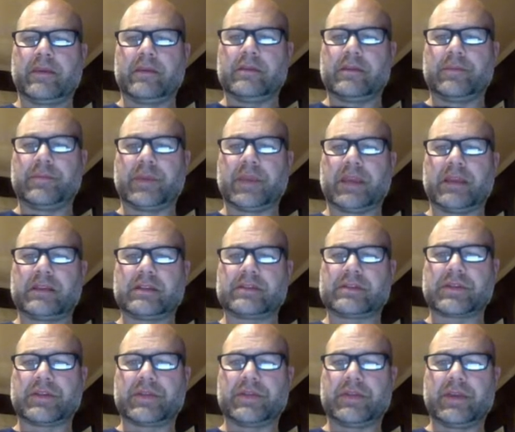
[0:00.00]
The panda's
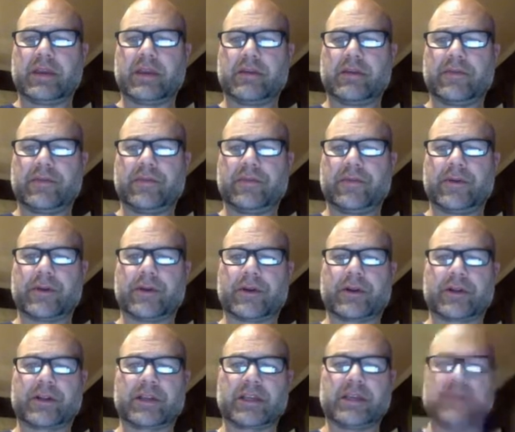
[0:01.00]
thick fur
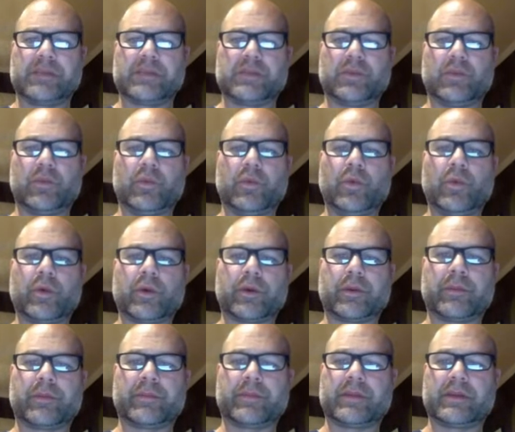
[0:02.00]
keeps it
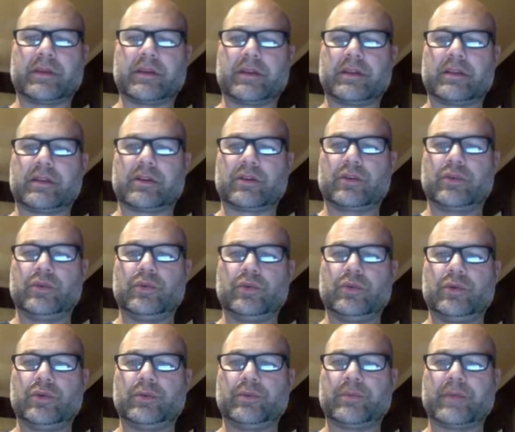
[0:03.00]
warm in the
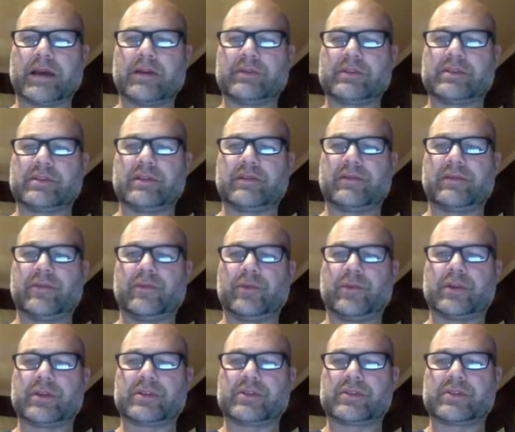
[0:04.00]
cool mountain
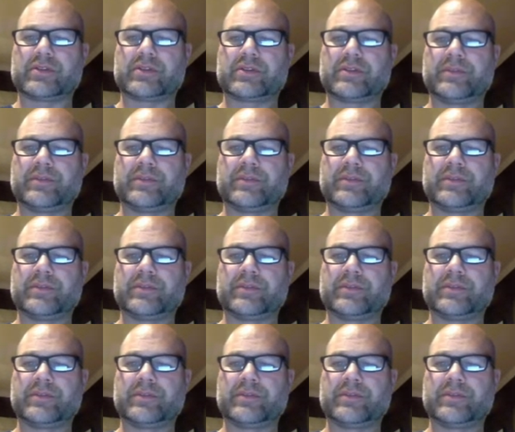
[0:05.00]
forests.